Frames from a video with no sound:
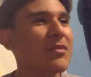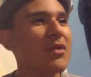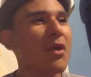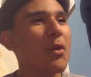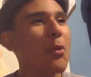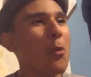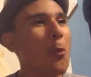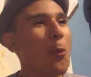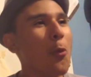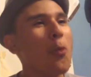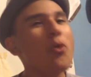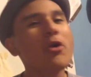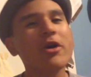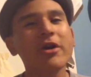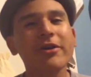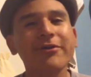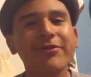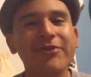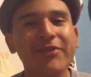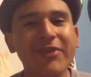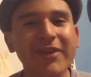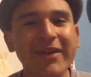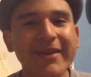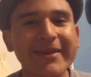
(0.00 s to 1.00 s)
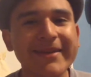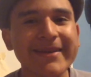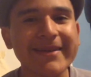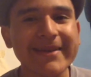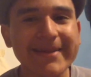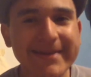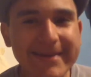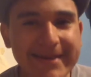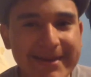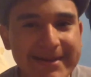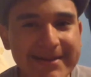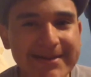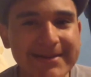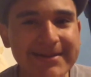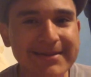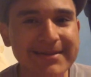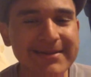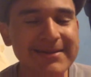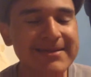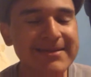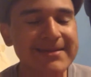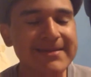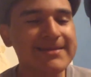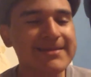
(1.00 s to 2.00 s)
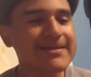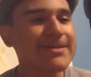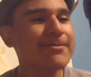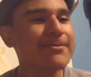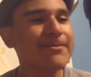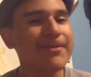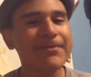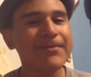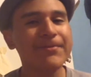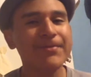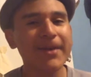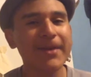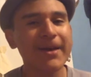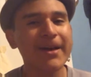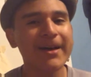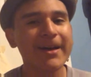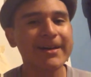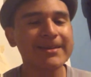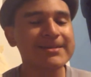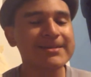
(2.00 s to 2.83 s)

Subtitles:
weird thing is, with that